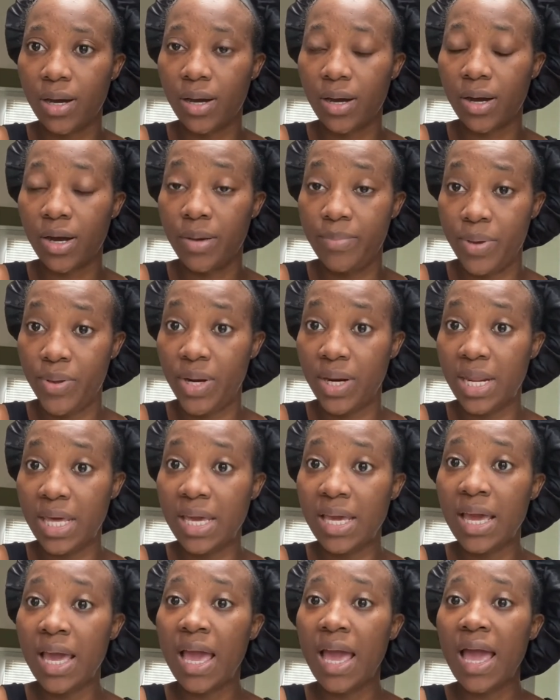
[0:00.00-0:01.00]

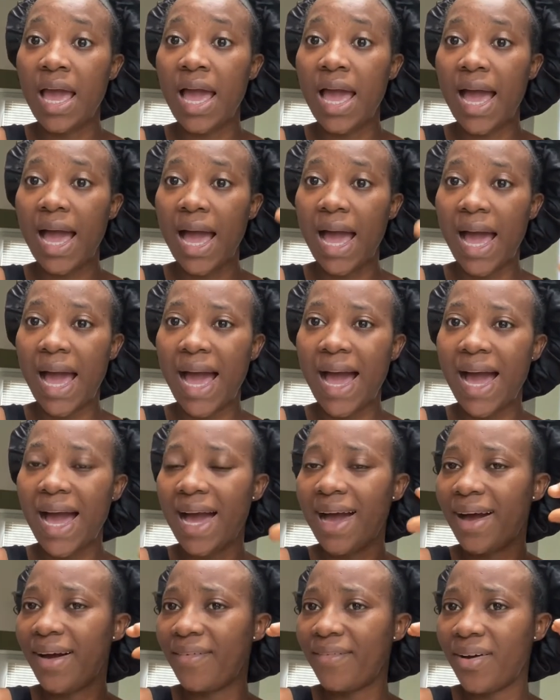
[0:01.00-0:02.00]
community
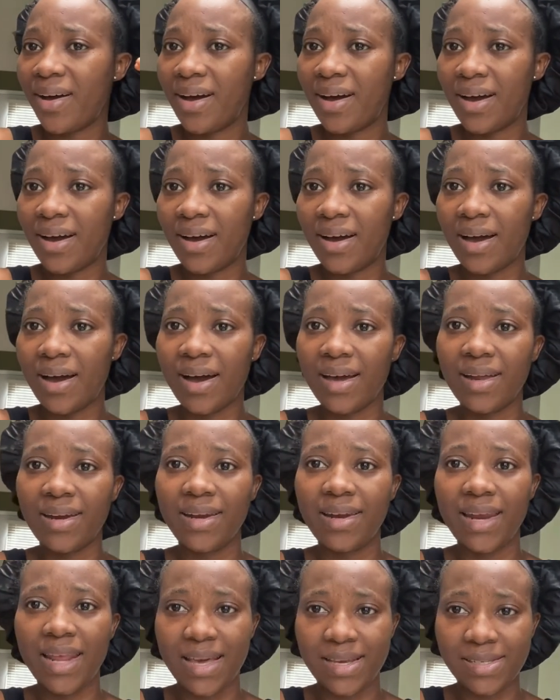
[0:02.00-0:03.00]
have
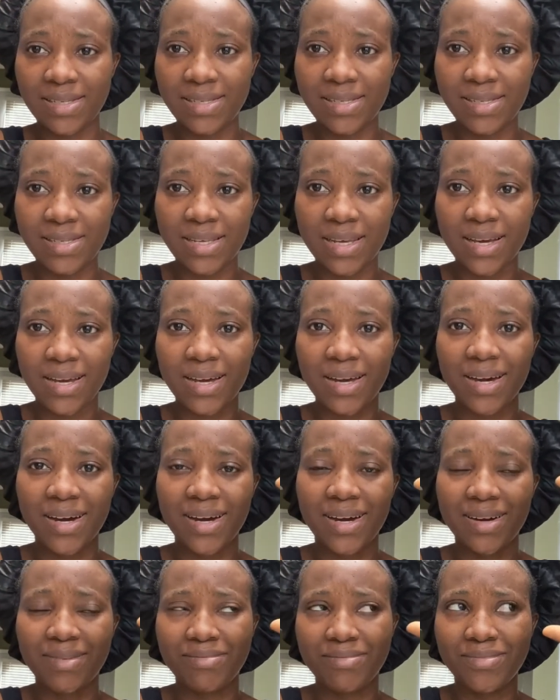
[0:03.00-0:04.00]
less,
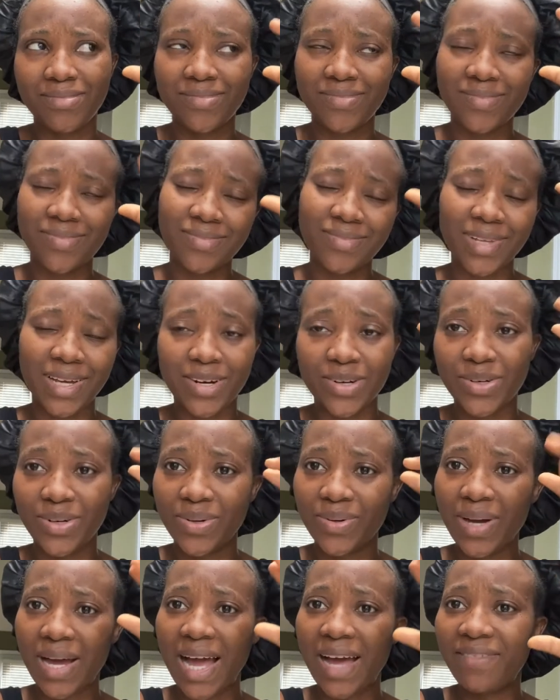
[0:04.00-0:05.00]
I don't
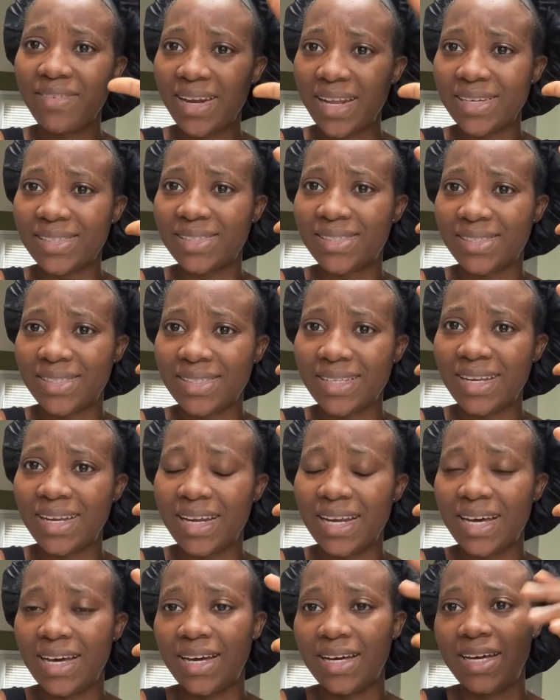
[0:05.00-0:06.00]
know, have less
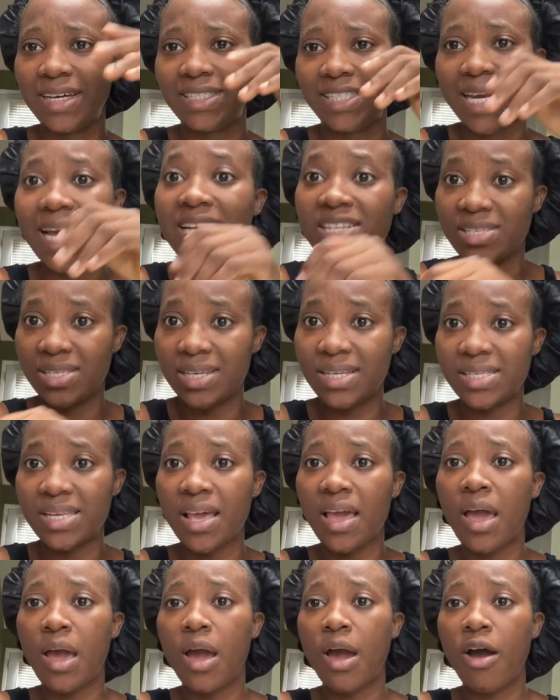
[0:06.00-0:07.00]
chances
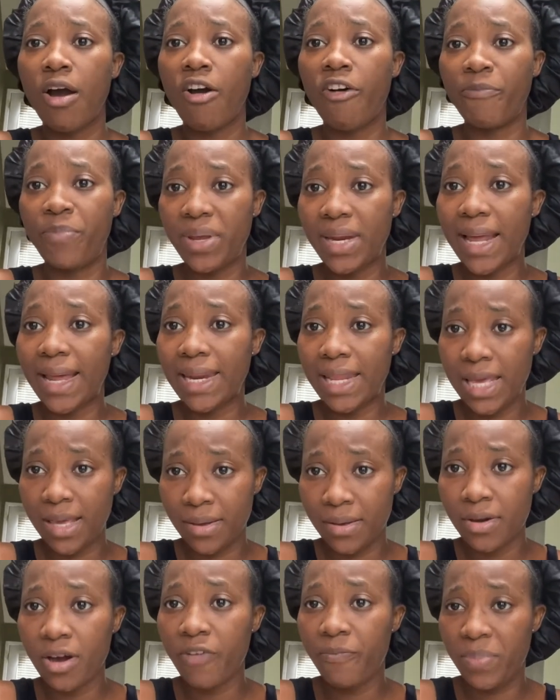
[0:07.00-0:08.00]
of being
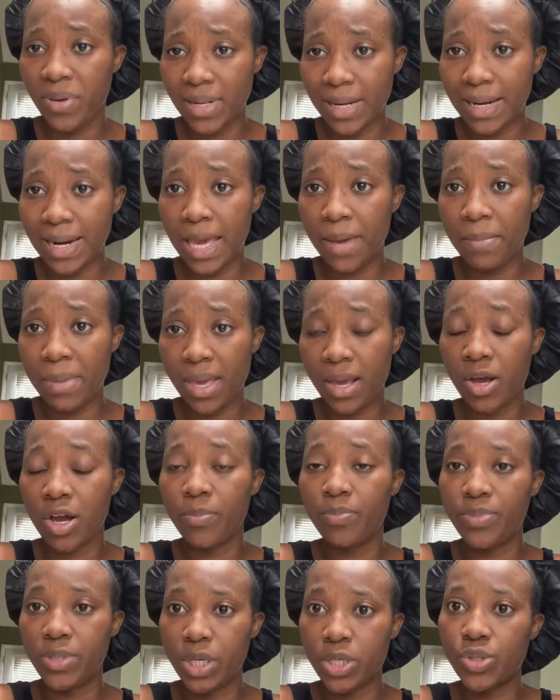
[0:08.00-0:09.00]
anemic
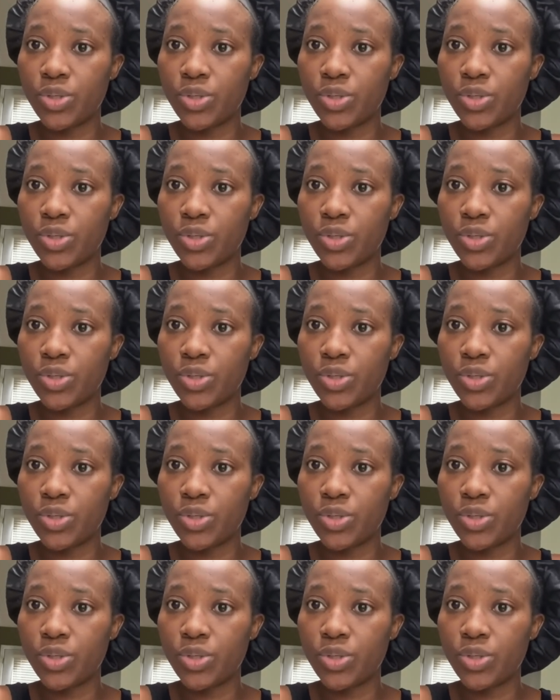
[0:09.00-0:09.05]
compared